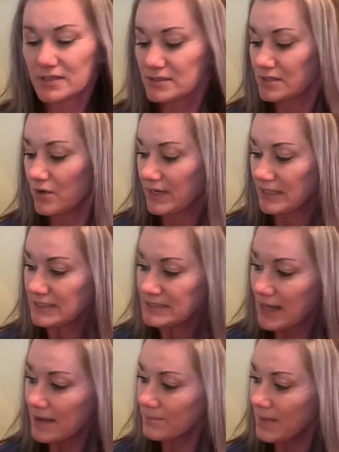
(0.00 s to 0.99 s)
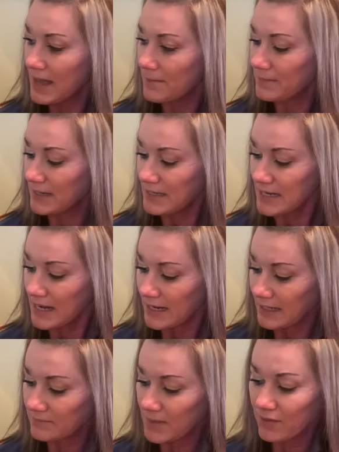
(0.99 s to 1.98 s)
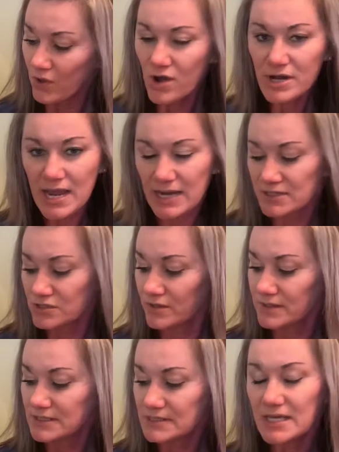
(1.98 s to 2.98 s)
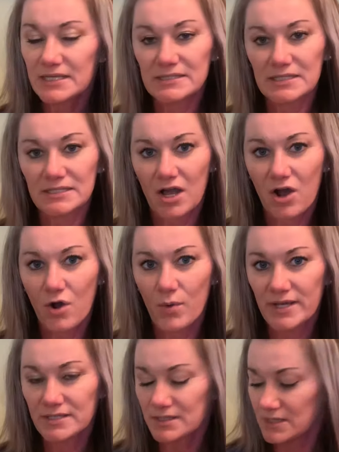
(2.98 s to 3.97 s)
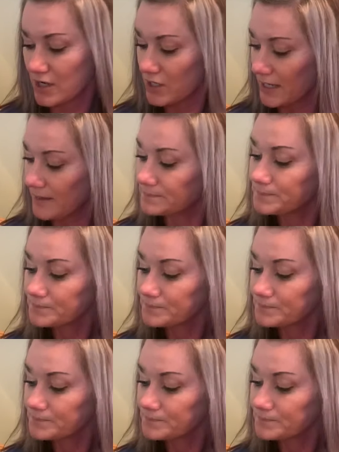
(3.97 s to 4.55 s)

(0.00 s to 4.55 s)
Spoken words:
So anytime my minute hand, my long hand, is on the 6, it's always 30.